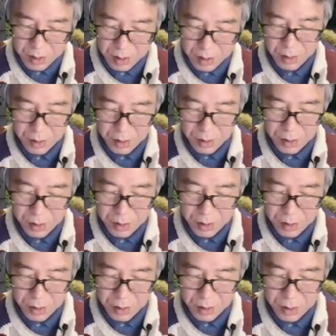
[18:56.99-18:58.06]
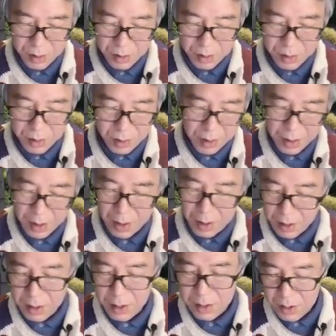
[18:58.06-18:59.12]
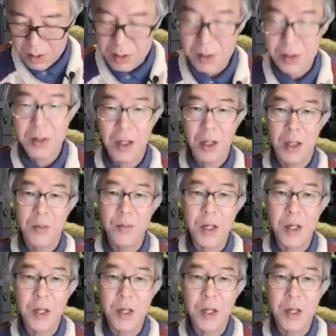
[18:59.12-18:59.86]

every local minimum is the same,